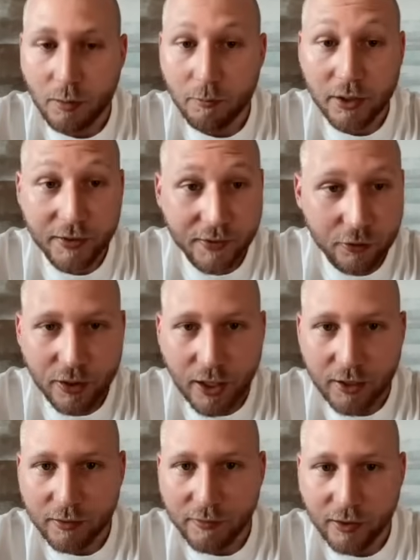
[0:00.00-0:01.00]
listen to that
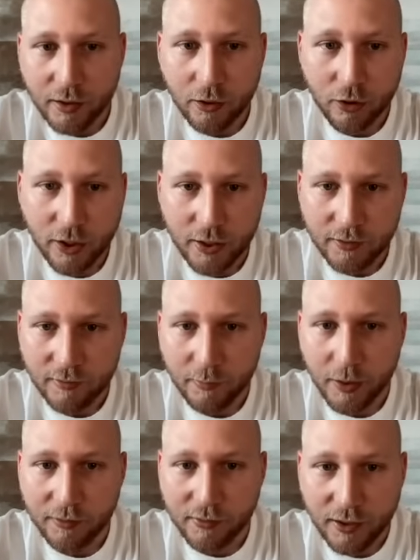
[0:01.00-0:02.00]
and say, okay, this
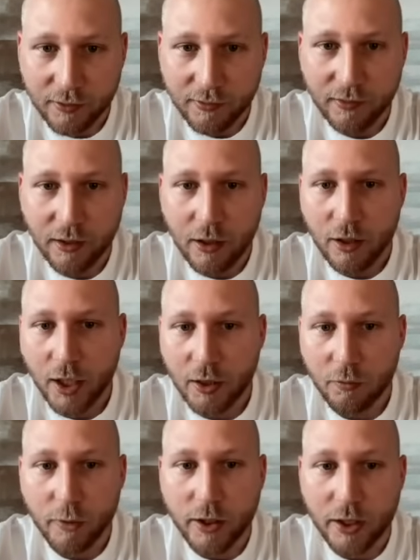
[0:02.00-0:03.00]
makes sense. And
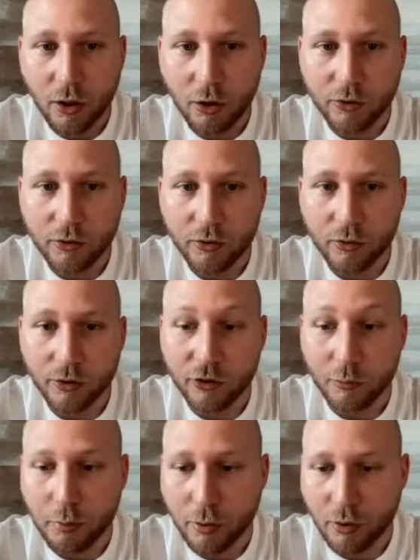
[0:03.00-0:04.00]
we also
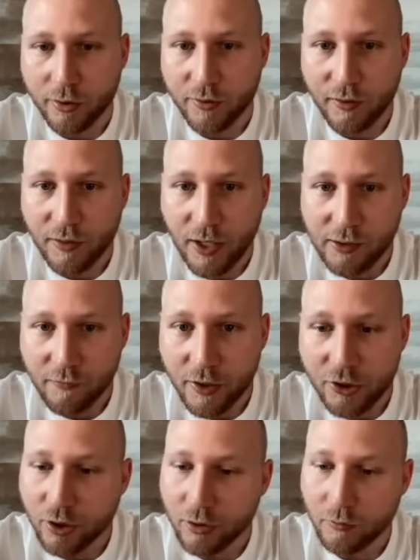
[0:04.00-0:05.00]
support that
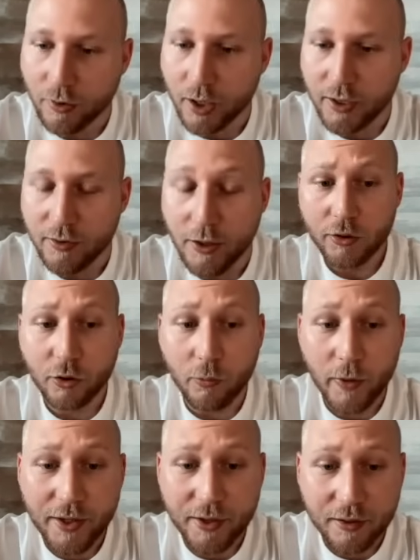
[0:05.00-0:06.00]
vision, right? So
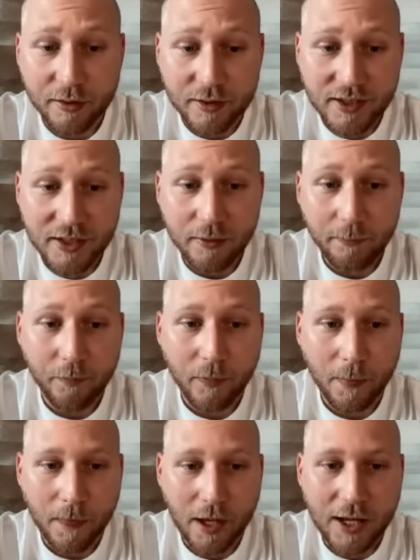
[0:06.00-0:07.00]
with the
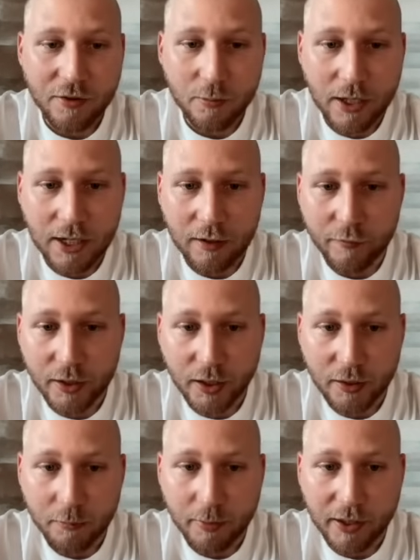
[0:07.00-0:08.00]
Atom halving and
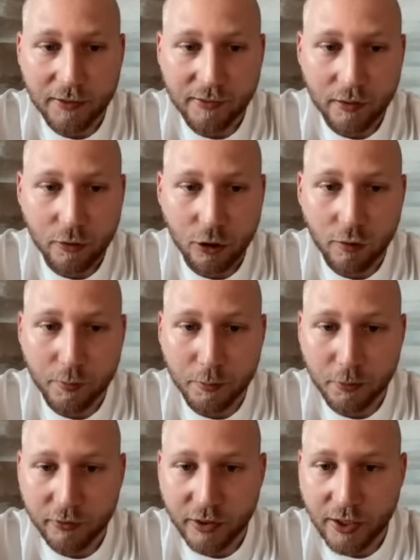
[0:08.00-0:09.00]
the passing of
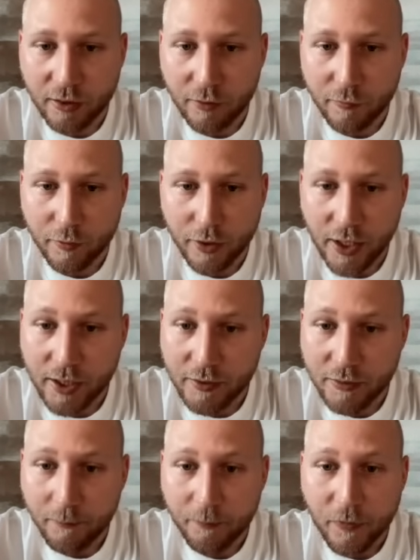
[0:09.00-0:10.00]
proposal 848,
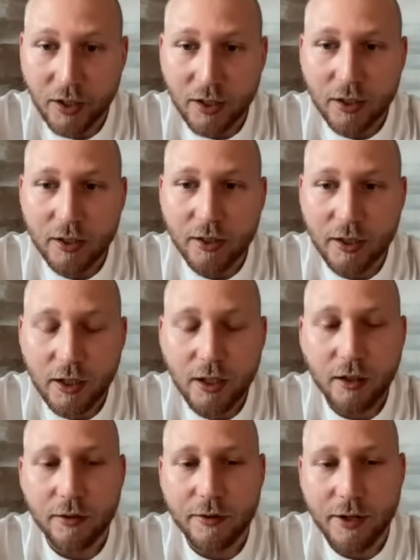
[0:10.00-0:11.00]
he
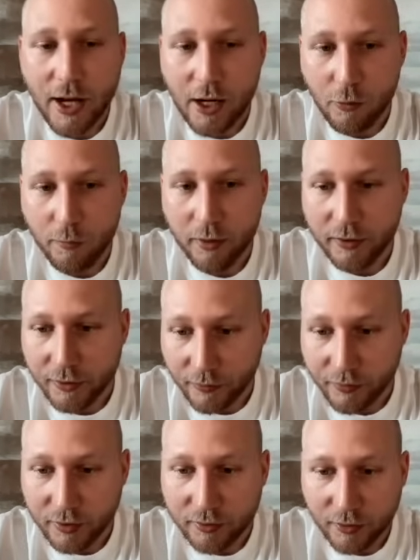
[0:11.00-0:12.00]
now believes
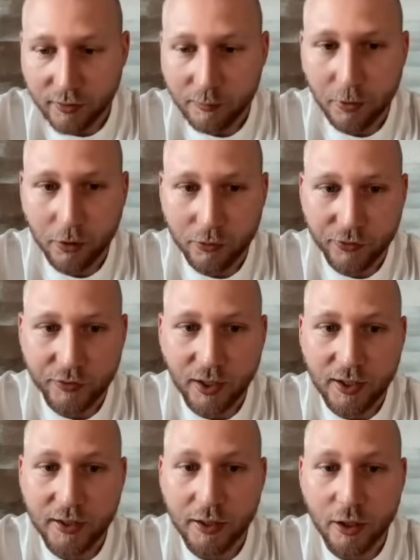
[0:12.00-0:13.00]
that this poses
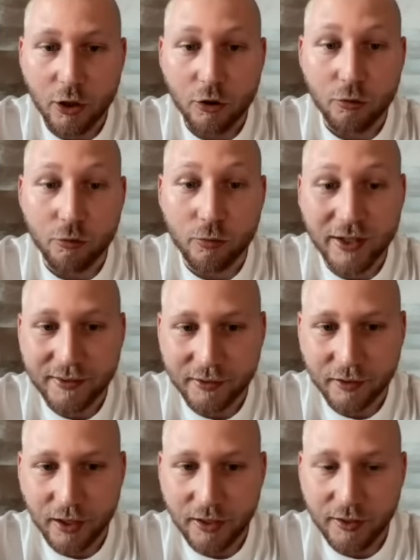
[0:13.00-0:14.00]
a risk,
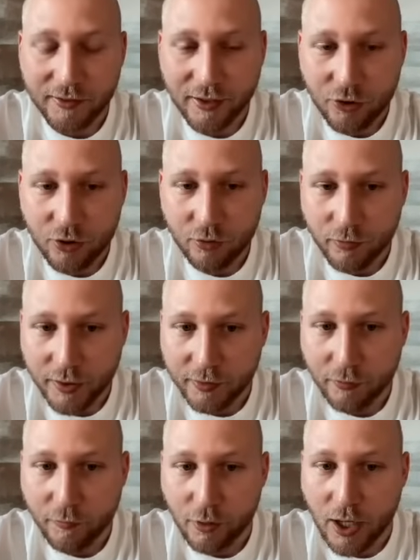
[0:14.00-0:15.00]
an essential risk
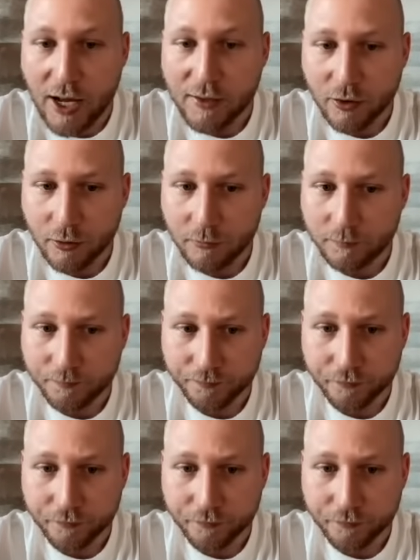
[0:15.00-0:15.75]
for Atom